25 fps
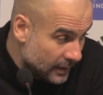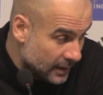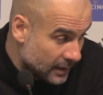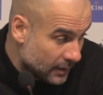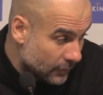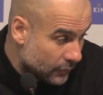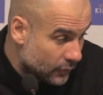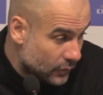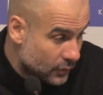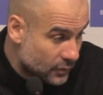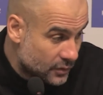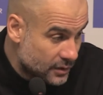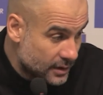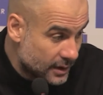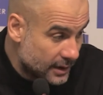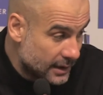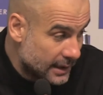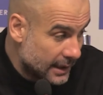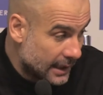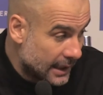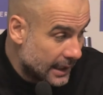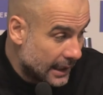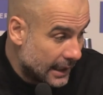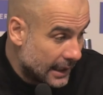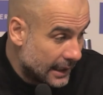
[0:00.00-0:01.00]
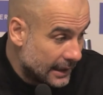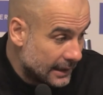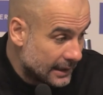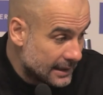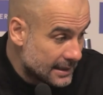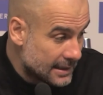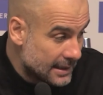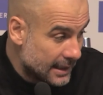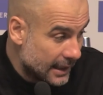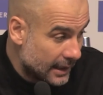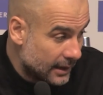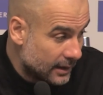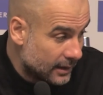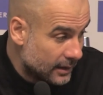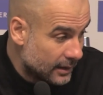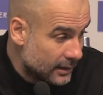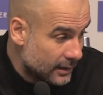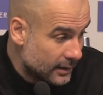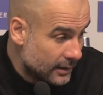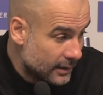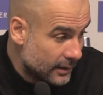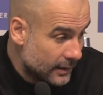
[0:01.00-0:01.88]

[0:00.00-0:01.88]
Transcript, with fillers: in the future they can understand